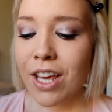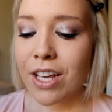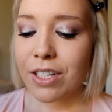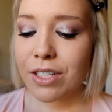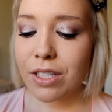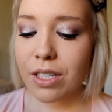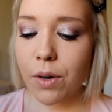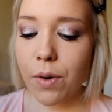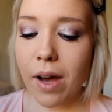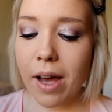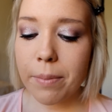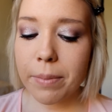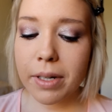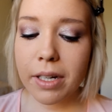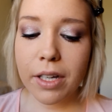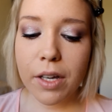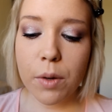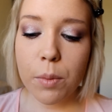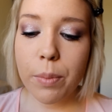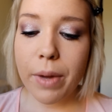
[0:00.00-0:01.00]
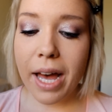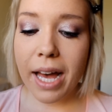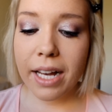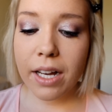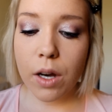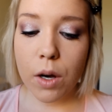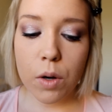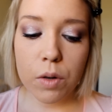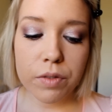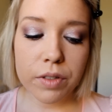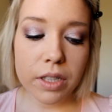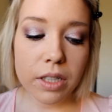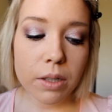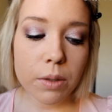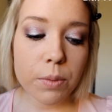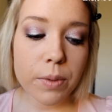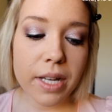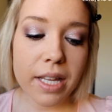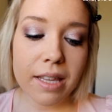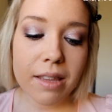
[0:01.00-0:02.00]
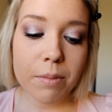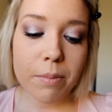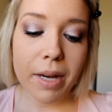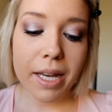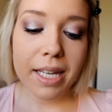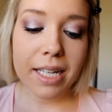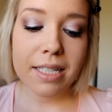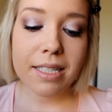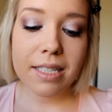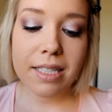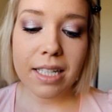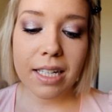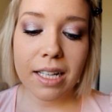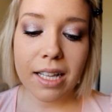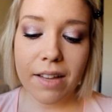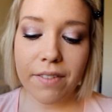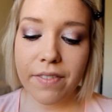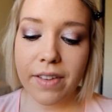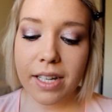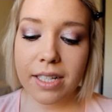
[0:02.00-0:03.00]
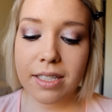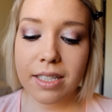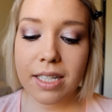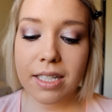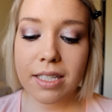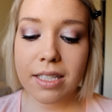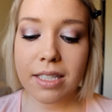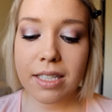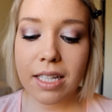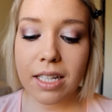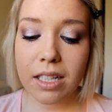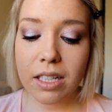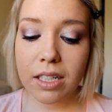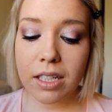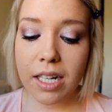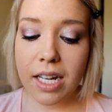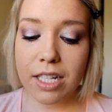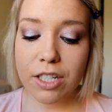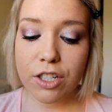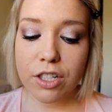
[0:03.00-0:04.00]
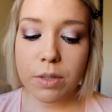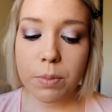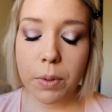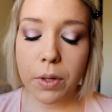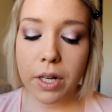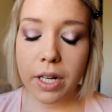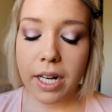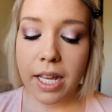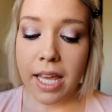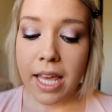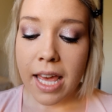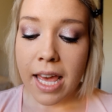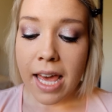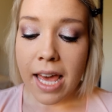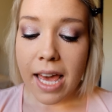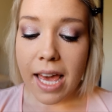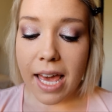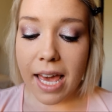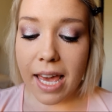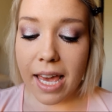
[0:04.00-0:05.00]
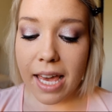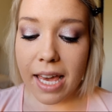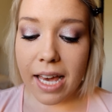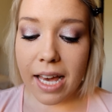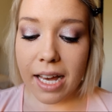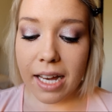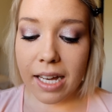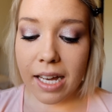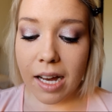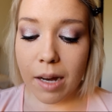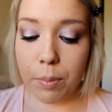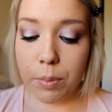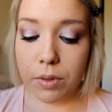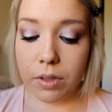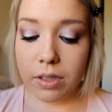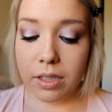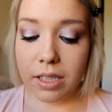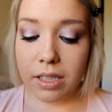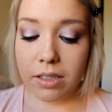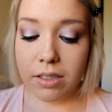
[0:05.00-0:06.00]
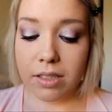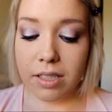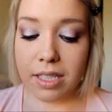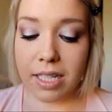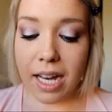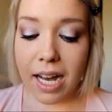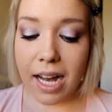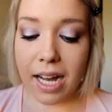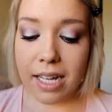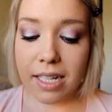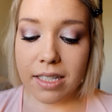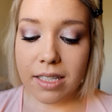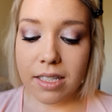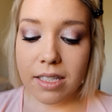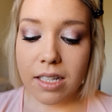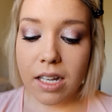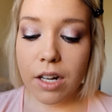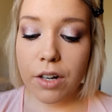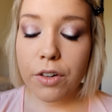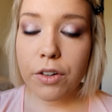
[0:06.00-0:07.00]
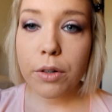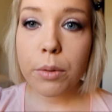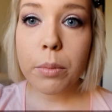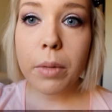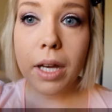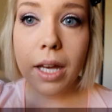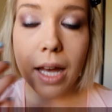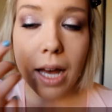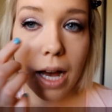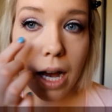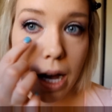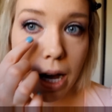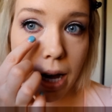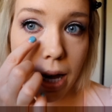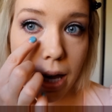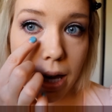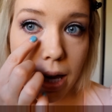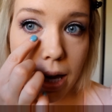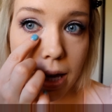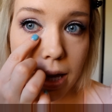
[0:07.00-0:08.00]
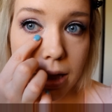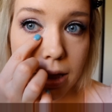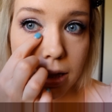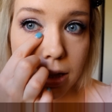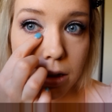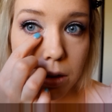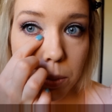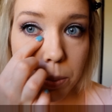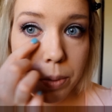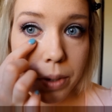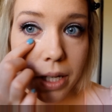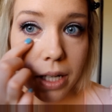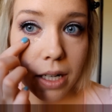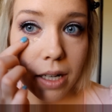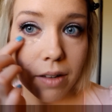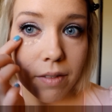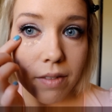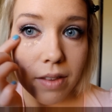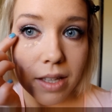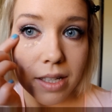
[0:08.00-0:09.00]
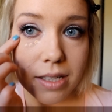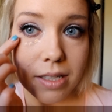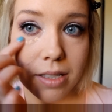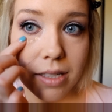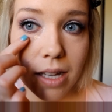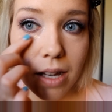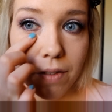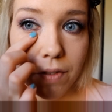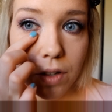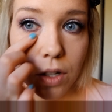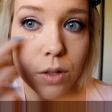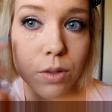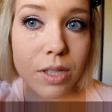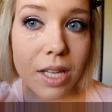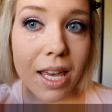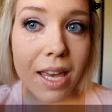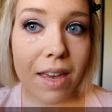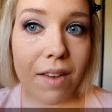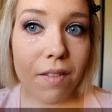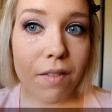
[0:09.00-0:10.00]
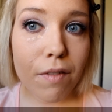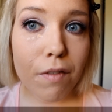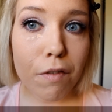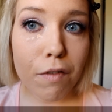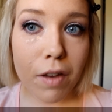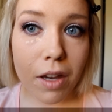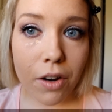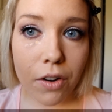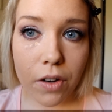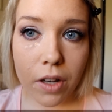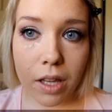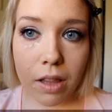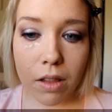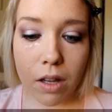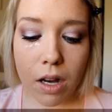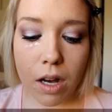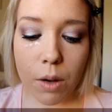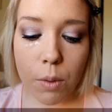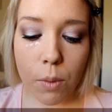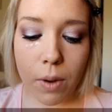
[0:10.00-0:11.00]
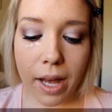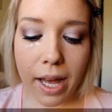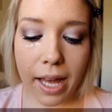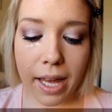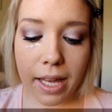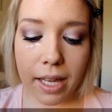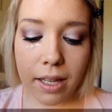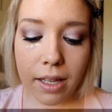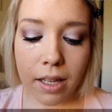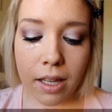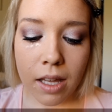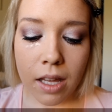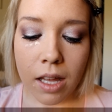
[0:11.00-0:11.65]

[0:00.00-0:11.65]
So I'm going to go back over with my Conceal FX concealer and just put a couple little dots under my eye. A little bit of this stuff goes a very long way.